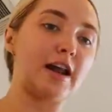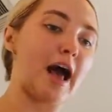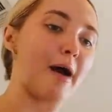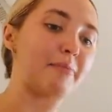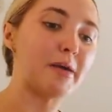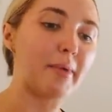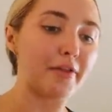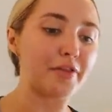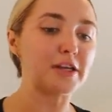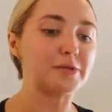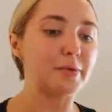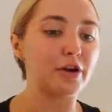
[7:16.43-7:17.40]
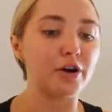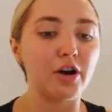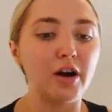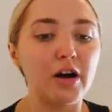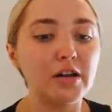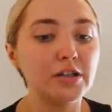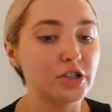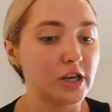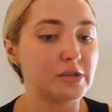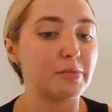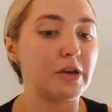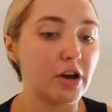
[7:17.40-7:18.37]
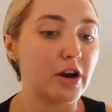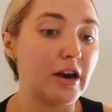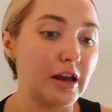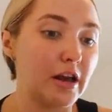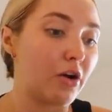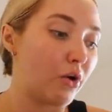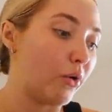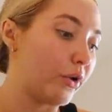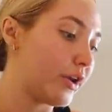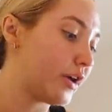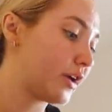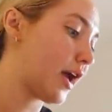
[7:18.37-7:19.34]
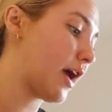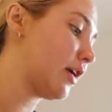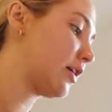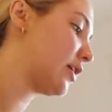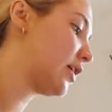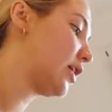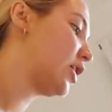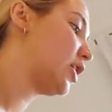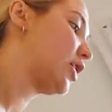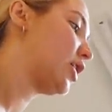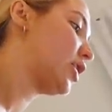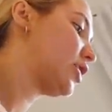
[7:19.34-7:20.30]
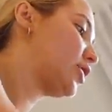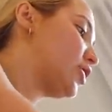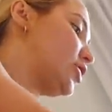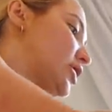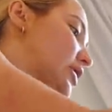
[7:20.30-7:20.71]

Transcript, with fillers: not happy about this, but girl, trust me, you're gonna get cold, okay? You're